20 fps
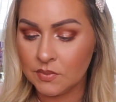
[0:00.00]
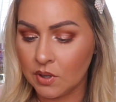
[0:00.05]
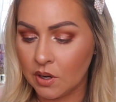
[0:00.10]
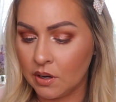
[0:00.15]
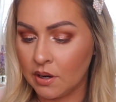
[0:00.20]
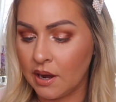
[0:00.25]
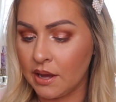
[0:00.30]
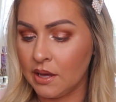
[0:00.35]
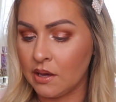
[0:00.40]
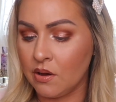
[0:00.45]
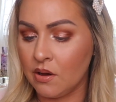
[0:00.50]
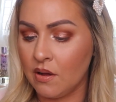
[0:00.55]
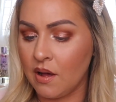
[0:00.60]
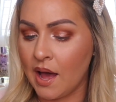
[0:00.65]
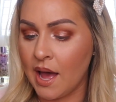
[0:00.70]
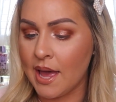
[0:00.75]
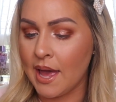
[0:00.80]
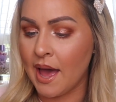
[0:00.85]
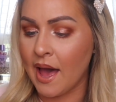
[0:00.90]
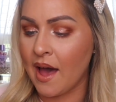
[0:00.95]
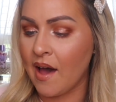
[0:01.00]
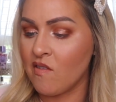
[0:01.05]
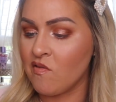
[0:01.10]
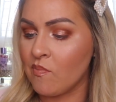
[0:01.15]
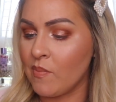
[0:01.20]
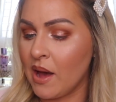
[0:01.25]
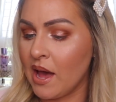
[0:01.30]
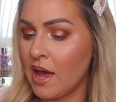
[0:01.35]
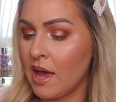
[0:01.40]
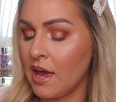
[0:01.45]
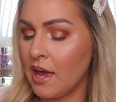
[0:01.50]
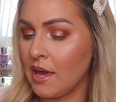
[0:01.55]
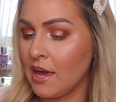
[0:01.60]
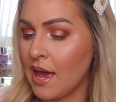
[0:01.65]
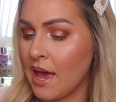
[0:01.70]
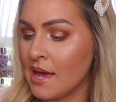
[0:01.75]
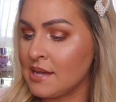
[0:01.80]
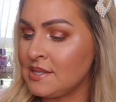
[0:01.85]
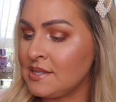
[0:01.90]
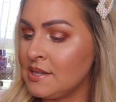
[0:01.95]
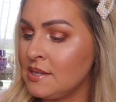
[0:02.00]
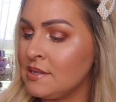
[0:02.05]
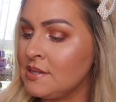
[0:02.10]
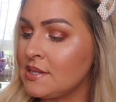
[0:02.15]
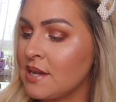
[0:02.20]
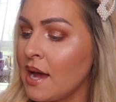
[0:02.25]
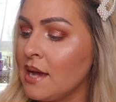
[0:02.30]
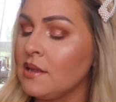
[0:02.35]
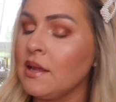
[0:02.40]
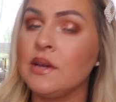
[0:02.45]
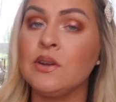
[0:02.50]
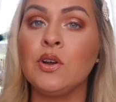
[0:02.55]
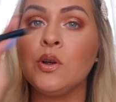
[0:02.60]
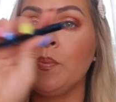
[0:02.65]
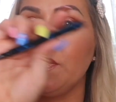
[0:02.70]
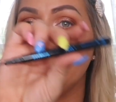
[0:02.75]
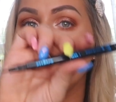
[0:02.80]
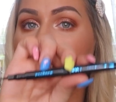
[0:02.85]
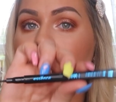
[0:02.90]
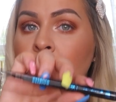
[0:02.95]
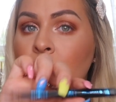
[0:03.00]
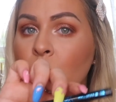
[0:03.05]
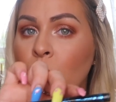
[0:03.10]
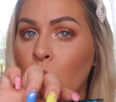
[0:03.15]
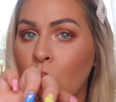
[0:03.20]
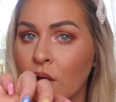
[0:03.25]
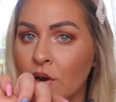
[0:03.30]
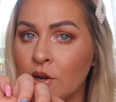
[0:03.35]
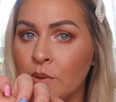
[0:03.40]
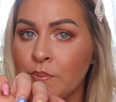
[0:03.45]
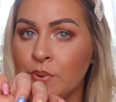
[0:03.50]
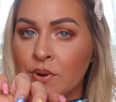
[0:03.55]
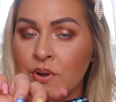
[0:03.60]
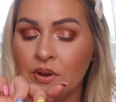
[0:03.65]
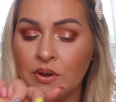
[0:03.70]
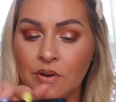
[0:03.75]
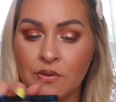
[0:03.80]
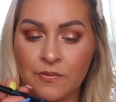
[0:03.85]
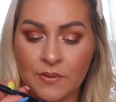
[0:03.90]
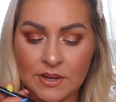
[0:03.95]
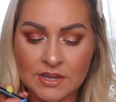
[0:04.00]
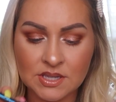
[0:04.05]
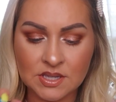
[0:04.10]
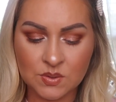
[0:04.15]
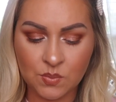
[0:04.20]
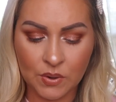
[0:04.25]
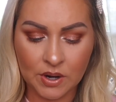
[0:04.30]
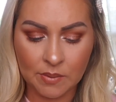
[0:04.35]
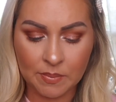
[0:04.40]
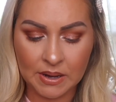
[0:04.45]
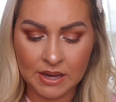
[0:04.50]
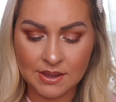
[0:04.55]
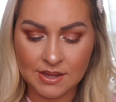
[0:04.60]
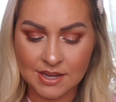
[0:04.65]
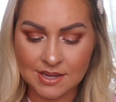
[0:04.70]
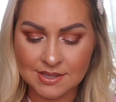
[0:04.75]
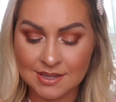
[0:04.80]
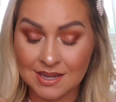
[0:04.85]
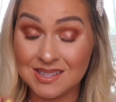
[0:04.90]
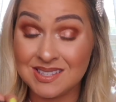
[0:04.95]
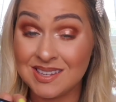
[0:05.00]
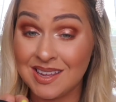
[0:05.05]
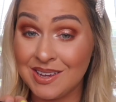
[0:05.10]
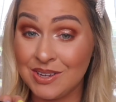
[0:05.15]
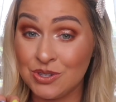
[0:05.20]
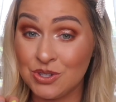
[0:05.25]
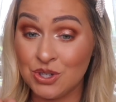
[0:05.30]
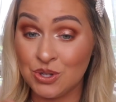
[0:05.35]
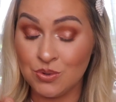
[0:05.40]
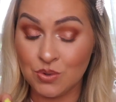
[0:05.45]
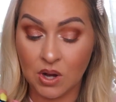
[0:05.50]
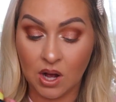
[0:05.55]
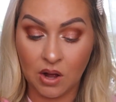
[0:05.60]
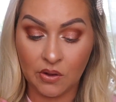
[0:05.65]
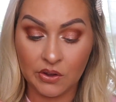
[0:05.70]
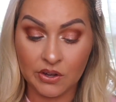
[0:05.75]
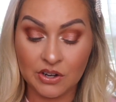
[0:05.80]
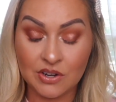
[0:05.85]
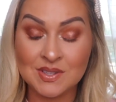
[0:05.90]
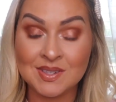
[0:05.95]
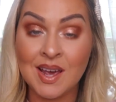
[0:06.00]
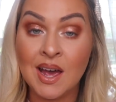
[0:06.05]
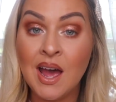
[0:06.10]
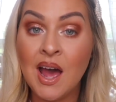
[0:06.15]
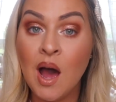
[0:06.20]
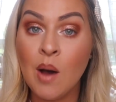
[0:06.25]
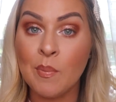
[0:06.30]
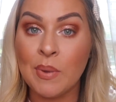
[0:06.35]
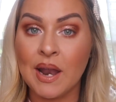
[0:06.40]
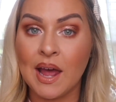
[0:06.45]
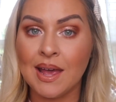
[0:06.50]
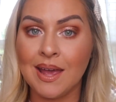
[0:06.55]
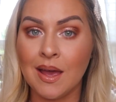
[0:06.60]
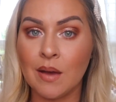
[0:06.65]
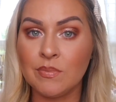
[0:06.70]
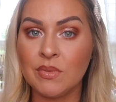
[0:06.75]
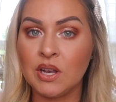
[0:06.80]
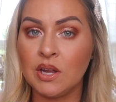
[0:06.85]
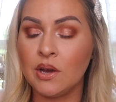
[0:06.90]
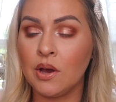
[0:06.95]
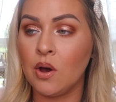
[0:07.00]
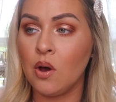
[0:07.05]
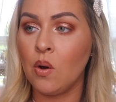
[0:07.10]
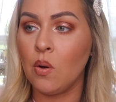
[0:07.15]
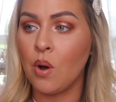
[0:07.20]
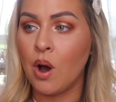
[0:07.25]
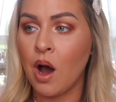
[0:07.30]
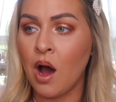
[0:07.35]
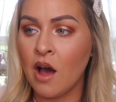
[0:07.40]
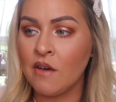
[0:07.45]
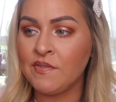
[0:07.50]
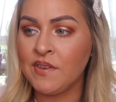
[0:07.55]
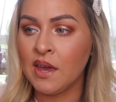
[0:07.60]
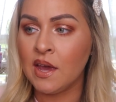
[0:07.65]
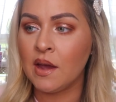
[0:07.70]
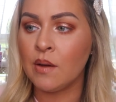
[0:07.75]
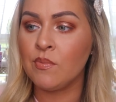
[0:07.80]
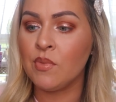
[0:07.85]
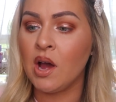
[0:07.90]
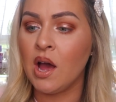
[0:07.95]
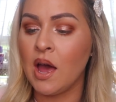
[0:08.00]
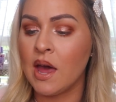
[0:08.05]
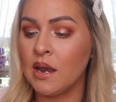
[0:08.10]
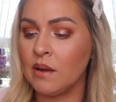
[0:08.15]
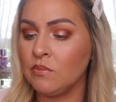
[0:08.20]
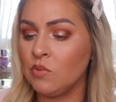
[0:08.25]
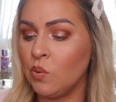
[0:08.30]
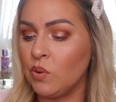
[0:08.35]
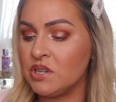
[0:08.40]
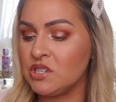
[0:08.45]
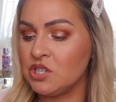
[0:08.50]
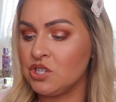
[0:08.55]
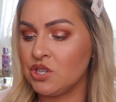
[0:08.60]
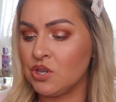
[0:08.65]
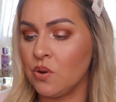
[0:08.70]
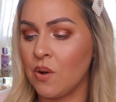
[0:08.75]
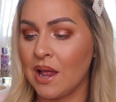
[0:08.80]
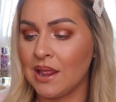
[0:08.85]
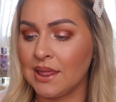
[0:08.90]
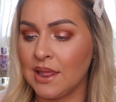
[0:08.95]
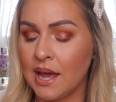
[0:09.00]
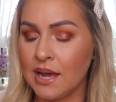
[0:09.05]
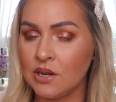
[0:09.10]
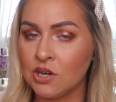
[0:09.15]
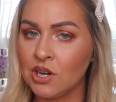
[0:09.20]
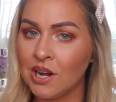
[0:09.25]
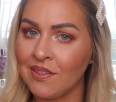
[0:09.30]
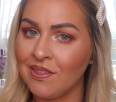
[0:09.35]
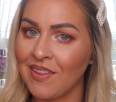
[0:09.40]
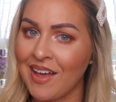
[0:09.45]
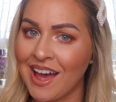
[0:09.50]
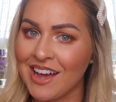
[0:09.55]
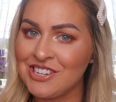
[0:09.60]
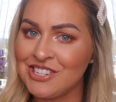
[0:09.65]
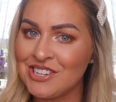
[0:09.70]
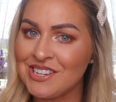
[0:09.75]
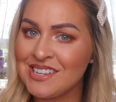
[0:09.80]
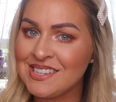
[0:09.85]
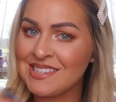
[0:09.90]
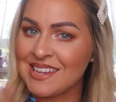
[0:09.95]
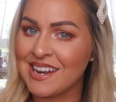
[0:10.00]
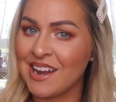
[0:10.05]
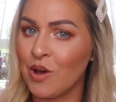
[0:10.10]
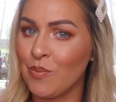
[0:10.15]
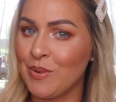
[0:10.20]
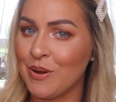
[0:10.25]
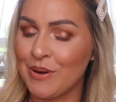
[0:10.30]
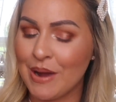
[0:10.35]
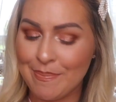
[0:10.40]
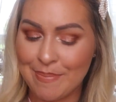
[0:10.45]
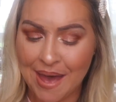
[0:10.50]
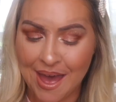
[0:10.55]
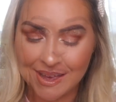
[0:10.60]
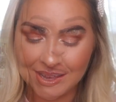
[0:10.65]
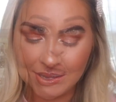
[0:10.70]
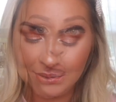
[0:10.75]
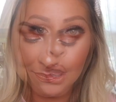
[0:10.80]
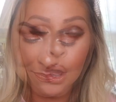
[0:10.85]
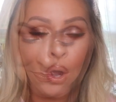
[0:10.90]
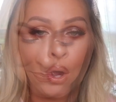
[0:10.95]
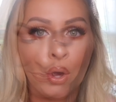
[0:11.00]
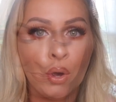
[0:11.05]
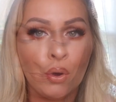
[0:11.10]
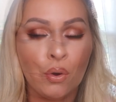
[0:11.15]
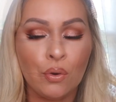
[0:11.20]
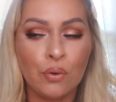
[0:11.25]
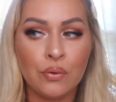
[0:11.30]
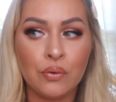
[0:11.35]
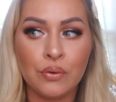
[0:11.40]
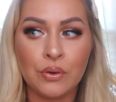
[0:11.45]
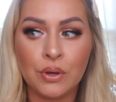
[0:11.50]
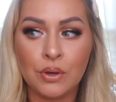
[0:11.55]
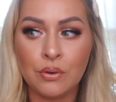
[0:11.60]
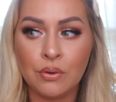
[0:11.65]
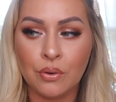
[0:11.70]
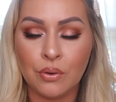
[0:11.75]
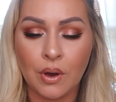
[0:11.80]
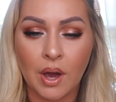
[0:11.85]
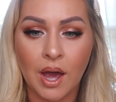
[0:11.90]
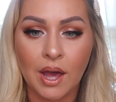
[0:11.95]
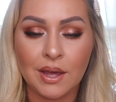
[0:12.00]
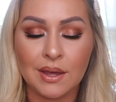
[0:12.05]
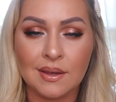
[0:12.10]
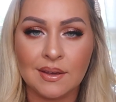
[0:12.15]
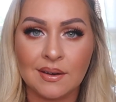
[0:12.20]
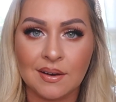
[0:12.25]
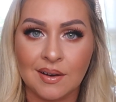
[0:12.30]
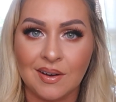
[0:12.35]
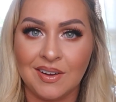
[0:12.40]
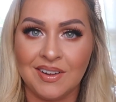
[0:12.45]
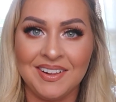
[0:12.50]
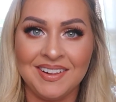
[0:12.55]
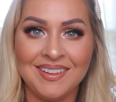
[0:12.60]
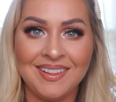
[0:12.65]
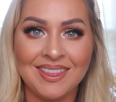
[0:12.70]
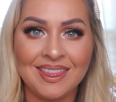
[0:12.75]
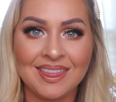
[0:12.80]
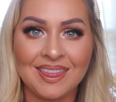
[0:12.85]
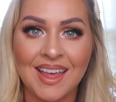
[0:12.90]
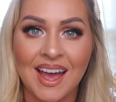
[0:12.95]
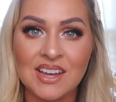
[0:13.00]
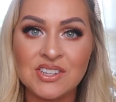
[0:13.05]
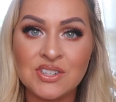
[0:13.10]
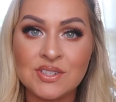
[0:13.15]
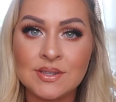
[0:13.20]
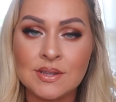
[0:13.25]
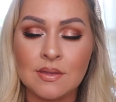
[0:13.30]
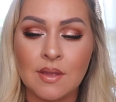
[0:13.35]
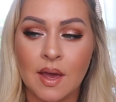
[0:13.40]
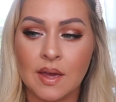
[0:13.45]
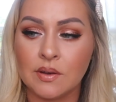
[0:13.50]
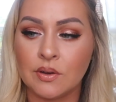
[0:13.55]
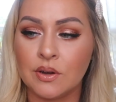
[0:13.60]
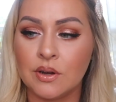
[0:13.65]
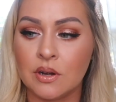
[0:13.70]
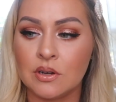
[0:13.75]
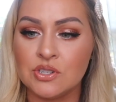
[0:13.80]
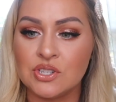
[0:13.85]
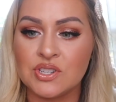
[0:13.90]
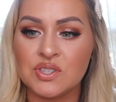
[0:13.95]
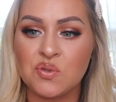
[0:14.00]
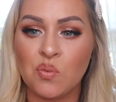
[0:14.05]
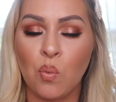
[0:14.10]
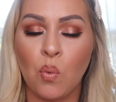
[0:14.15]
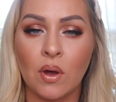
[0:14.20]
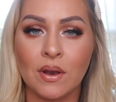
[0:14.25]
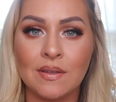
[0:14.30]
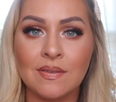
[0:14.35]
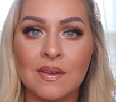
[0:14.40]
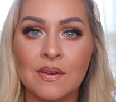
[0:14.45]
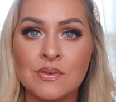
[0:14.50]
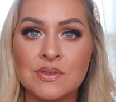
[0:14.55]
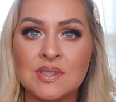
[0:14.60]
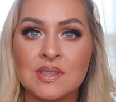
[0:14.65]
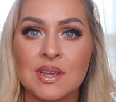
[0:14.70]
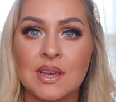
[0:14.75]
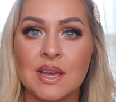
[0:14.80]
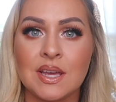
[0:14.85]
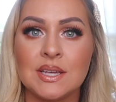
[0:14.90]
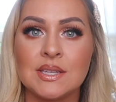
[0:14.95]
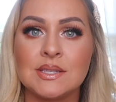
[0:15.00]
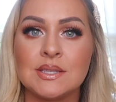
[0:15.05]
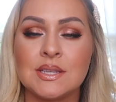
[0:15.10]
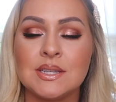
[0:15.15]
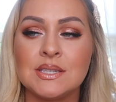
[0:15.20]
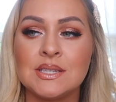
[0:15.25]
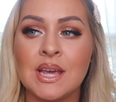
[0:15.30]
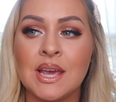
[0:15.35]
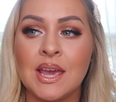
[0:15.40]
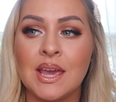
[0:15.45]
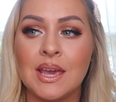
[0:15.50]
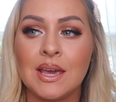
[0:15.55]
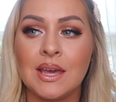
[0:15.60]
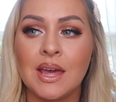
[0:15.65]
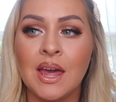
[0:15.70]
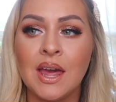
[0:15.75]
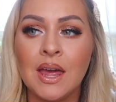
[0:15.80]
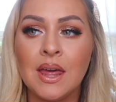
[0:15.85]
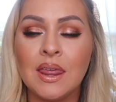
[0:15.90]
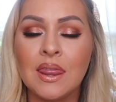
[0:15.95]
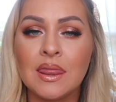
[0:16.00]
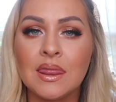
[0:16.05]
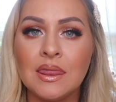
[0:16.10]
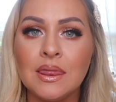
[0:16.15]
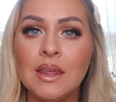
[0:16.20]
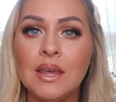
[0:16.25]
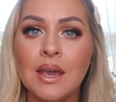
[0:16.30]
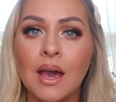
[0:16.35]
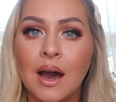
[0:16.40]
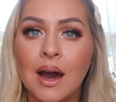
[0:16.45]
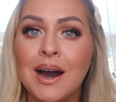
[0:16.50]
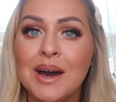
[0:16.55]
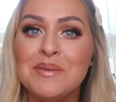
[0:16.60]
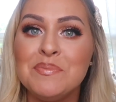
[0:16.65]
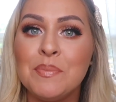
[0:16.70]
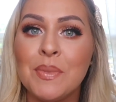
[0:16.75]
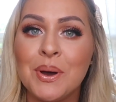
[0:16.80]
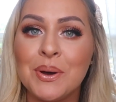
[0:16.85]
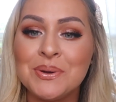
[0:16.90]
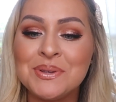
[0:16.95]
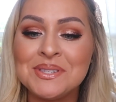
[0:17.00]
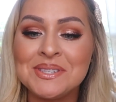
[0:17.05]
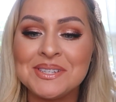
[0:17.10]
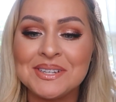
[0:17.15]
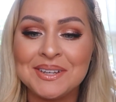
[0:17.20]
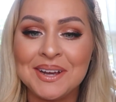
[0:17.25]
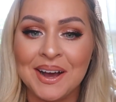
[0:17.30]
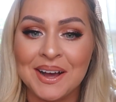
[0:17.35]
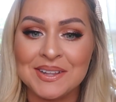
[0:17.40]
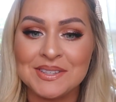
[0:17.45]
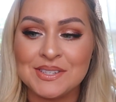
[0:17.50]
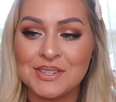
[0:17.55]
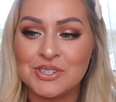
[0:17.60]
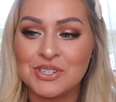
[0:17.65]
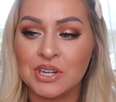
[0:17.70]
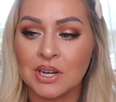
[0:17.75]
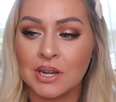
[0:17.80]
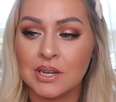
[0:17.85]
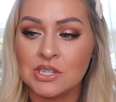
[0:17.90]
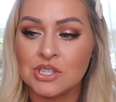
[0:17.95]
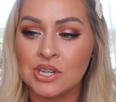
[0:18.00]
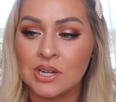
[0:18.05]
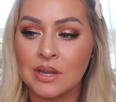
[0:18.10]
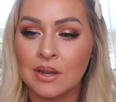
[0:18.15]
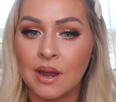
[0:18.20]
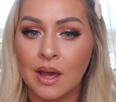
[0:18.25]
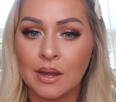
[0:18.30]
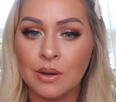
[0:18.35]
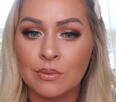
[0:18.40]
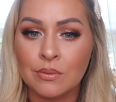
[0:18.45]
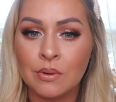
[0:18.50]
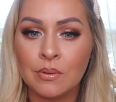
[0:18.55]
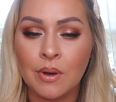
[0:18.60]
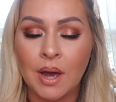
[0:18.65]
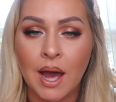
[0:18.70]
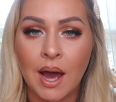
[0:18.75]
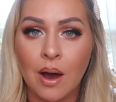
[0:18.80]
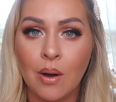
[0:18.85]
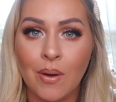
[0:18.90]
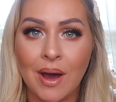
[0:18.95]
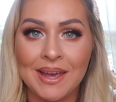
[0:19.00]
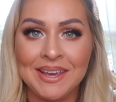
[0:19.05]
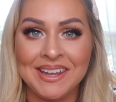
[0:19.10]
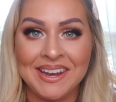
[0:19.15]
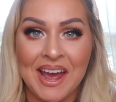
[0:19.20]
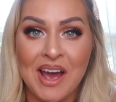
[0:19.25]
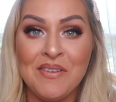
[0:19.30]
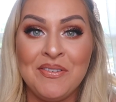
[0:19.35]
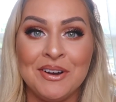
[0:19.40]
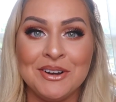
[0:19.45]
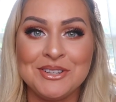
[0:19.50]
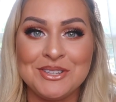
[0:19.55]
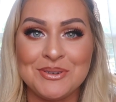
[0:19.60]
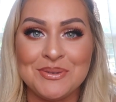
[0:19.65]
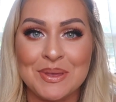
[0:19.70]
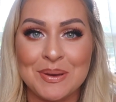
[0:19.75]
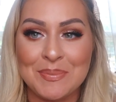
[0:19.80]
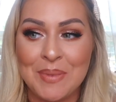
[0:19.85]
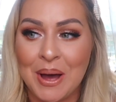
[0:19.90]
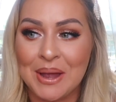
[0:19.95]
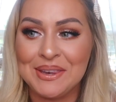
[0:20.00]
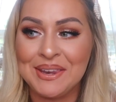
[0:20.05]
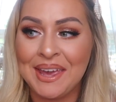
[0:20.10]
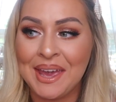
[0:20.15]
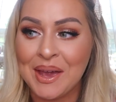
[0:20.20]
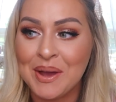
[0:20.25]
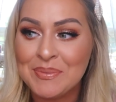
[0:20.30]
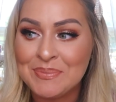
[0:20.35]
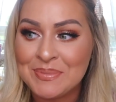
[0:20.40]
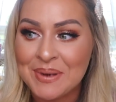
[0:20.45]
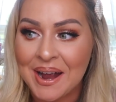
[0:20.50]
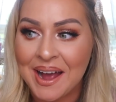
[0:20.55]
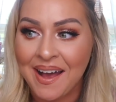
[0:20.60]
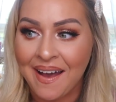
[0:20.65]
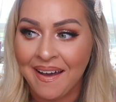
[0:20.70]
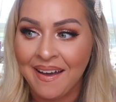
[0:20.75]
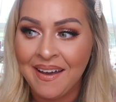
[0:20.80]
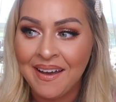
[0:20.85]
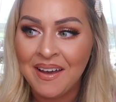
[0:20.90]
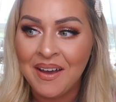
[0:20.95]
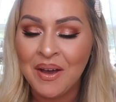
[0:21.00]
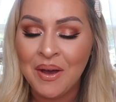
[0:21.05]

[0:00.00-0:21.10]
All right, y'all, I have my Essence eyeliner pen in waterproof. I swear by this, it's like $2, but I am gonna go off camera and I'm going to do liner and lashes, and I'll be right back. Whew, y'all, lashes and liner are just one of those things that take the utmost concentration. I don't know how I could ever do them on camera.